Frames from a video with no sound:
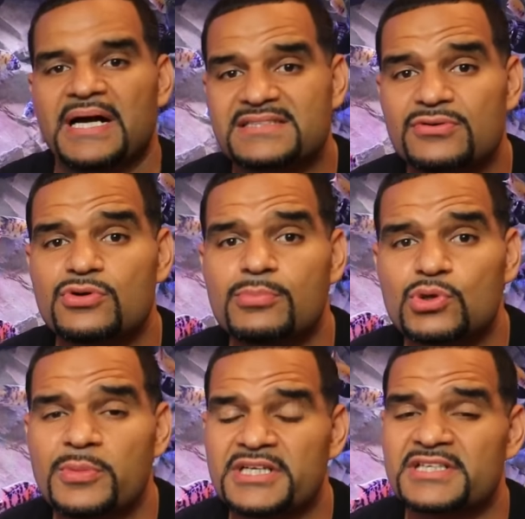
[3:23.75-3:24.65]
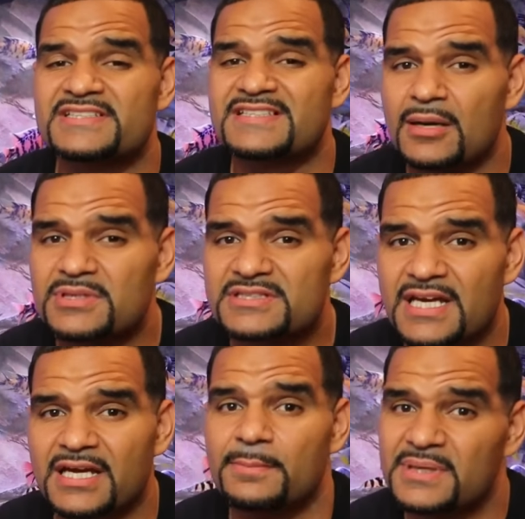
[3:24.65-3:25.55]
Bacterial bloom in an established
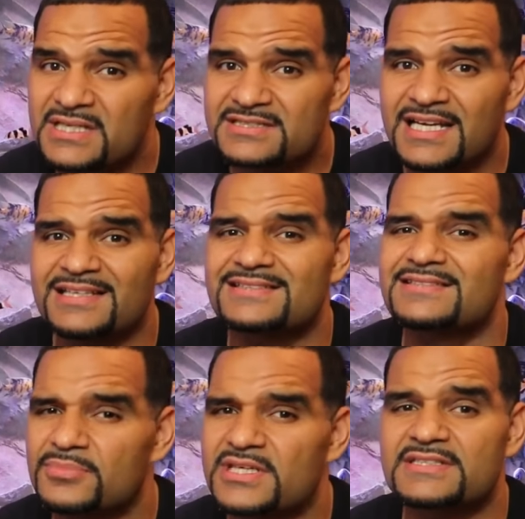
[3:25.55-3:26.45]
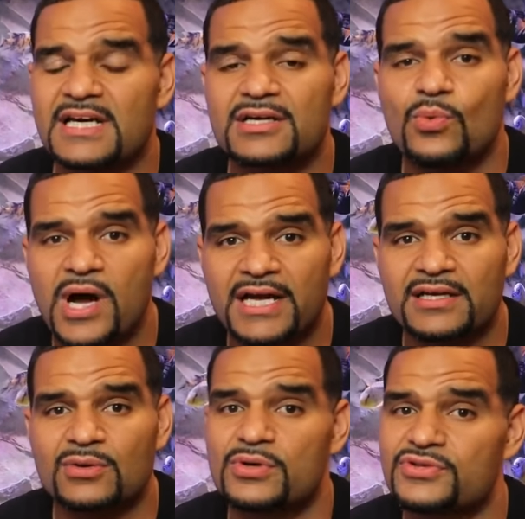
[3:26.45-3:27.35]
tank means that something is out of
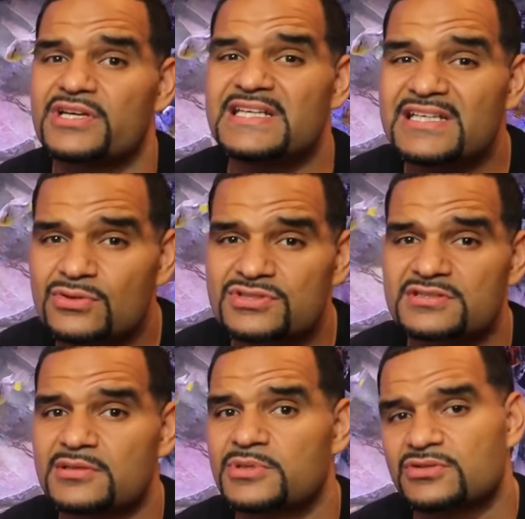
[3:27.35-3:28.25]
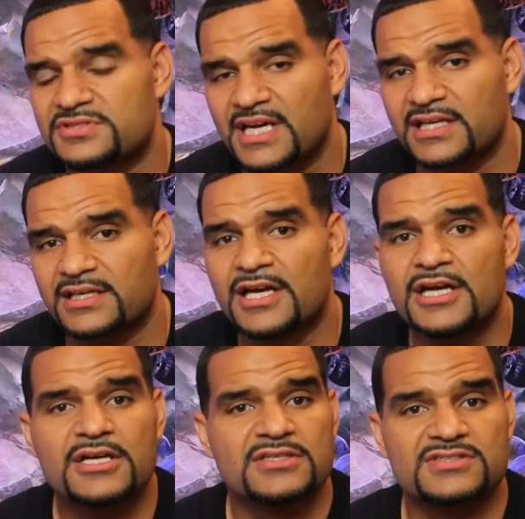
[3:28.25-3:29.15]
whack with your ecosystem in your tank.
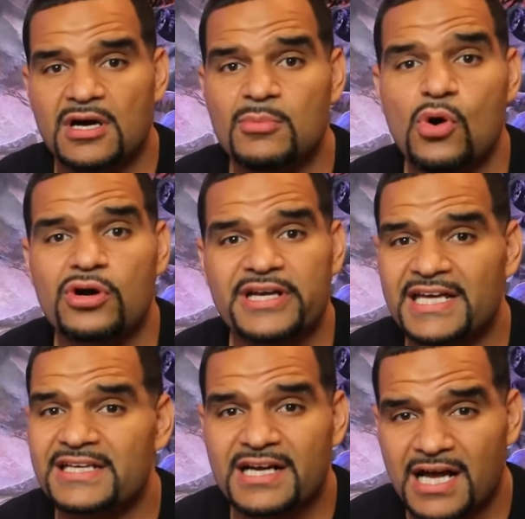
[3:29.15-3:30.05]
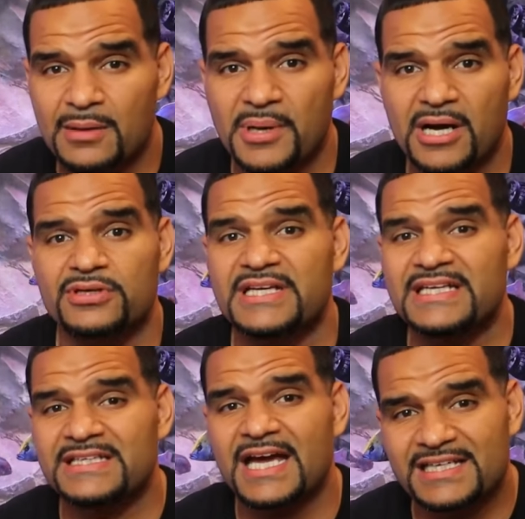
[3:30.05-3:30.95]
Some organic compound
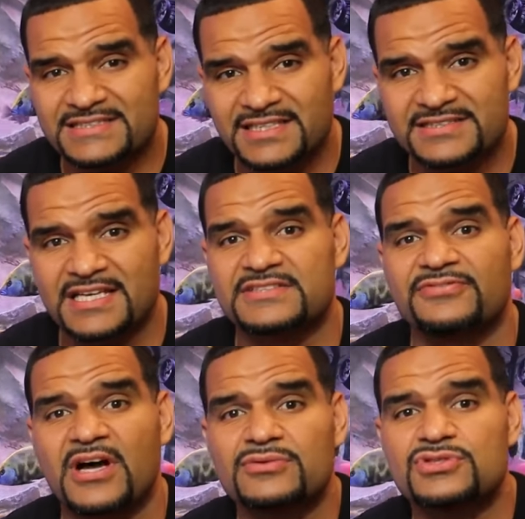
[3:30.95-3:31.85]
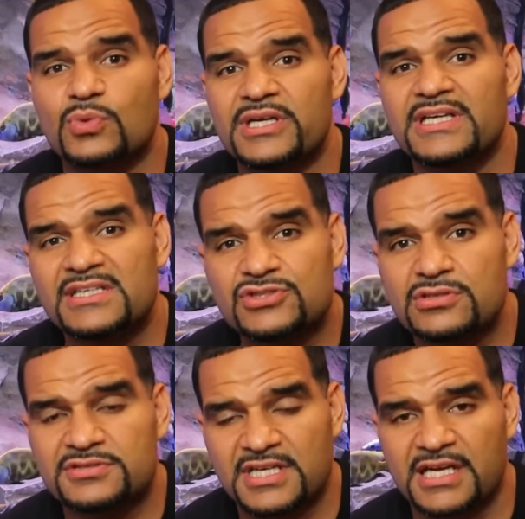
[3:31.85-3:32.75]
in excess has found its way into
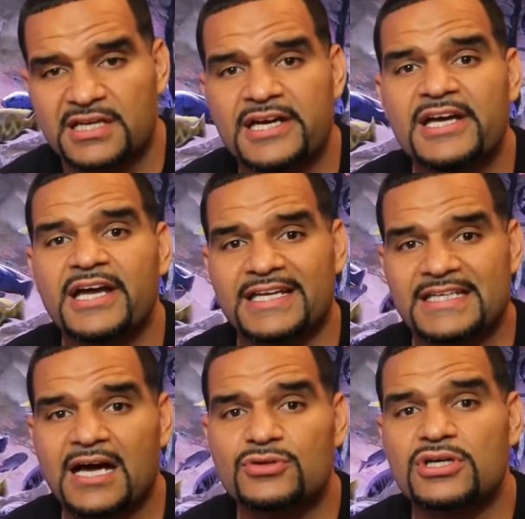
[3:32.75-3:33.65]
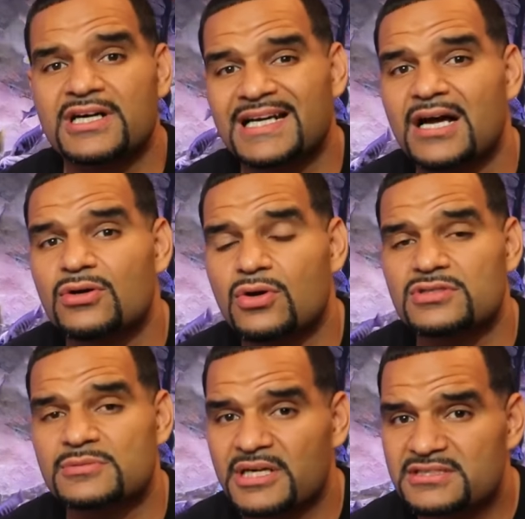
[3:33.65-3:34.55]
your tank, and now the
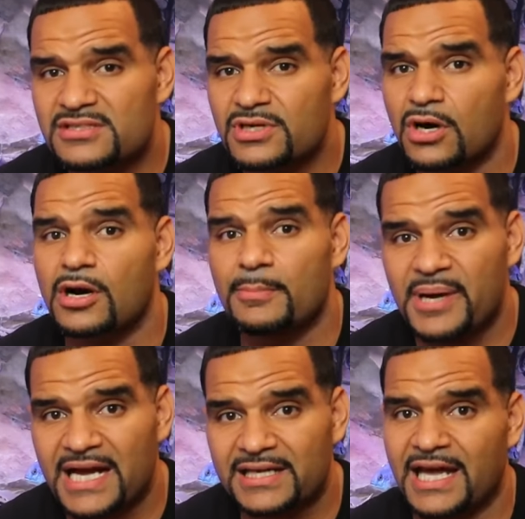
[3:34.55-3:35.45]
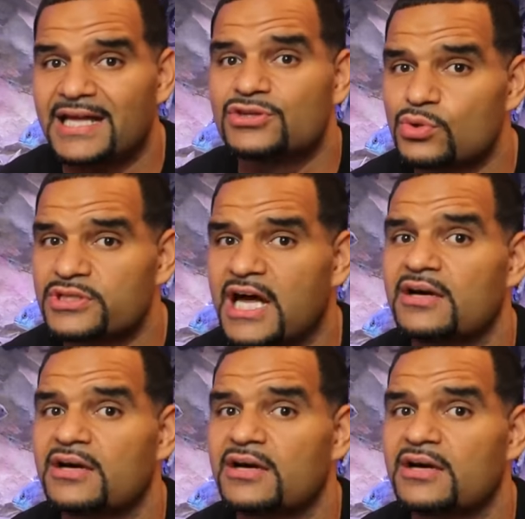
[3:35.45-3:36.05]
cloud-causing bacteria are back and doing